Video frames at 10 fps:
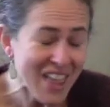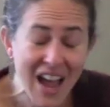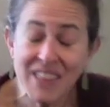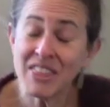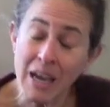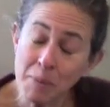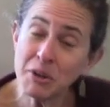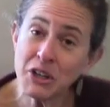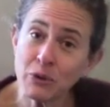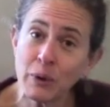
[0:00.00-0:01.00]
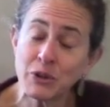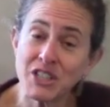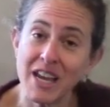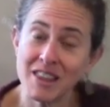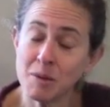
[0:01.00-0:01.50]
I think I'm going to
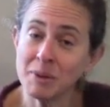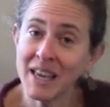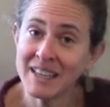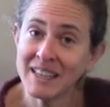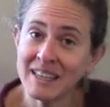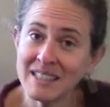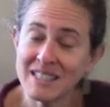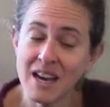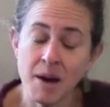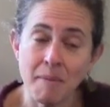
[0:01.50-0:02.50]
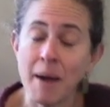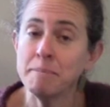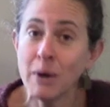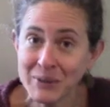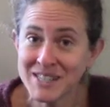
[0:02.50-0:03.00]
crochet the blanket. I'm
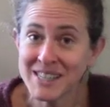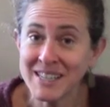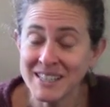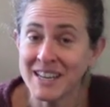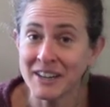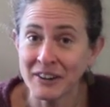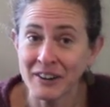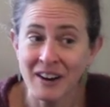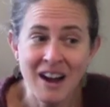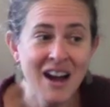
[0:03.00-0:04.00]
mostly a knitter.